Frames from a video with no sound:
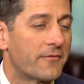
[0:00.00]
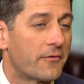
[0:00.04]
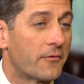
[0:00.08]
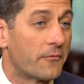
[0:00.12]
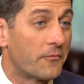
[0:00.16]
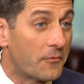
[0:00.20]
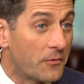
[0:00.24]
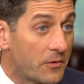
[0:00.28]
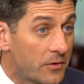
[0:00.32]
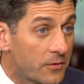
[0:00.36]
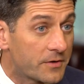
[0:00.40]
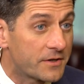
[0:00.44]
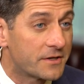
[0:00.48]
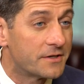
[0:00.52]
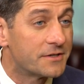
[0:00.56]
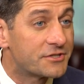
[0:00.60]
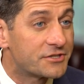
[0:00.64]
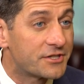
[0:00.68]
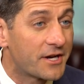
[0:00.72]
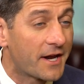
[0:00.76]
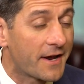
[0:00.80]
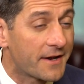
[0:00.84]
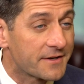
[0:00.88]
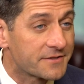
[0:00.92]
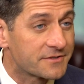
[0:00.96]
a really good
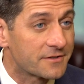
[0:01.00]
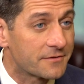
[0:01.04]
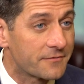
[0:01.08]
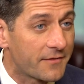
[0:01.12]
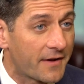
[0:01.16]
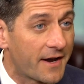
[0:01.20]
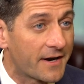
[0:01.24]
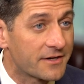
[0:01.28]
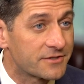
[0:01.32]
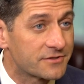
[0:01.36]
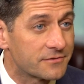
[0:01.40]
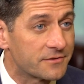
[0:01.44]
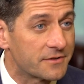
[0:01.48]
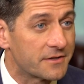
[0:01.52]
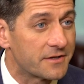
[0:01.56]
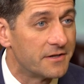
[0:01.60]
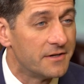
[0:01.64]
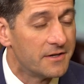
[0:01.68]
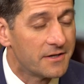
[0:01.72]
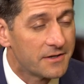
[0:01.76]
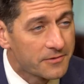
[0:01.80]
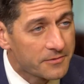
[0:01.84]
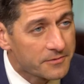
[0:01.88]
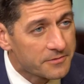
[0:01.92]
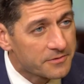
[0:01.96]
chance of actually
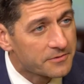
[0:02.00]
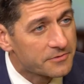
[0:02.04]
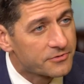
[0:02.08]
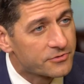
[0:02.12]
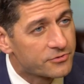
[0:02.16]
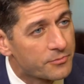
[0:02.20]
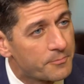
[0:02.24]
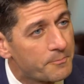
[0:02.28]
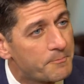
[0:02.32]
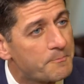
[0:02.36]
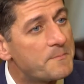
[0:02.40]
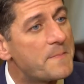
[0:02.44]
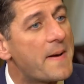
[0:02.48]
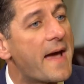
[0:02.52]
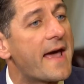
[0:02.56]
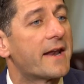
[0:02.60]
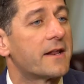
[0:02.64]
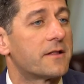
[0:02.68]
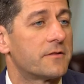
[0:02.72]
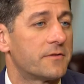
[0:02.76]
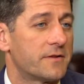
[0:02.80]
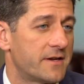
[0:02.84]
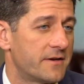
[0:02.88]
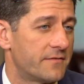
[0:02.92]
dramatically